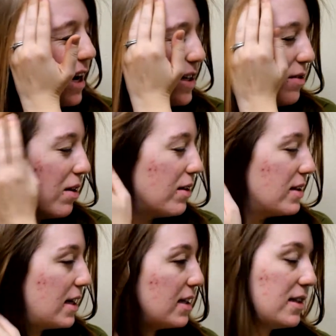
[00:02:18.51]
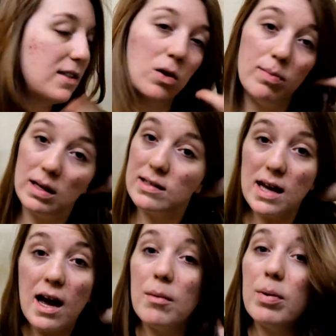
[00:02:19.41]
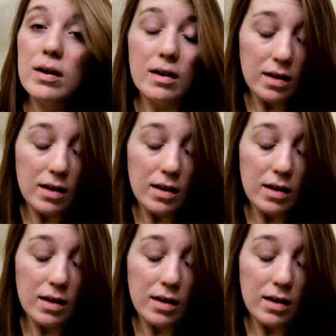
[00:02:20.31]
I do notice that it still builds up.